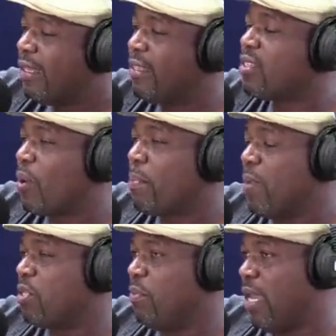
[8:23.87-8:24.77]
is what
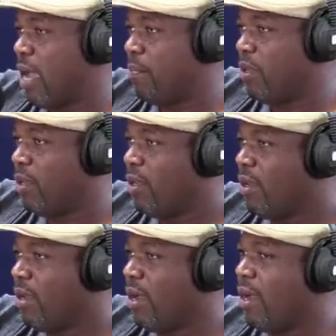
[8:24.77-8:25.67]
makes me happy.
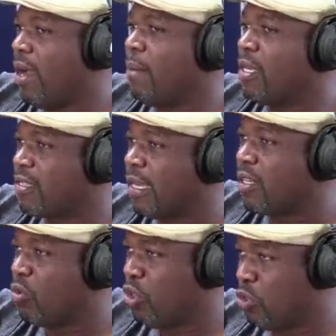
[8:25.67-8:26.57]
I'm excited
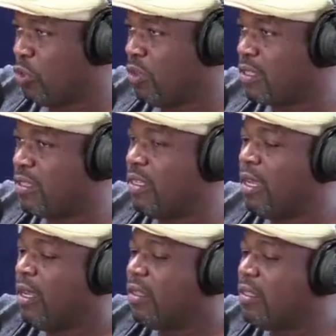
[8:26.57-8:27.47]
when you do this.
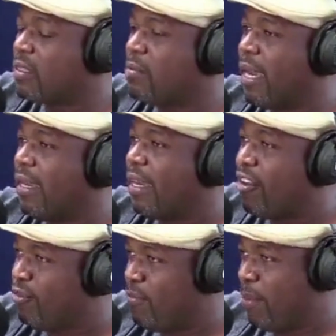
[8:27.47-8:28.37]
This is my
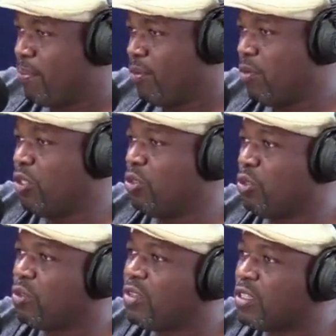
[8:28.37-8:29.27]
love map. When you
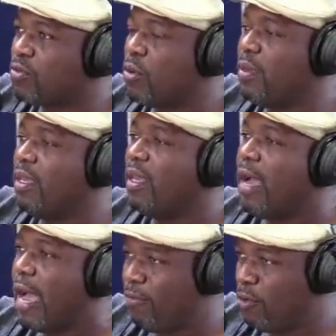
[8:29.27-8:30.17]
do this for me,
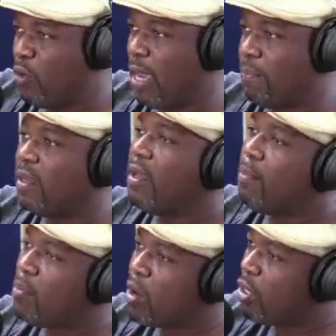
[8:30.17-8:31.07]
I feel happy.
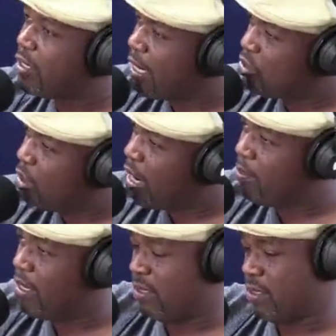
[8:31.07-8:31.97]
Prioritize your
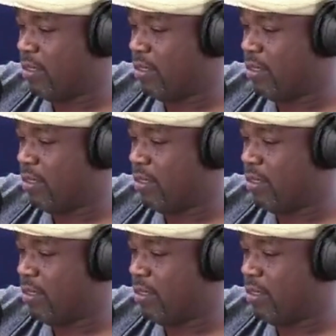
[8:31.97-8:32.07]
happiness.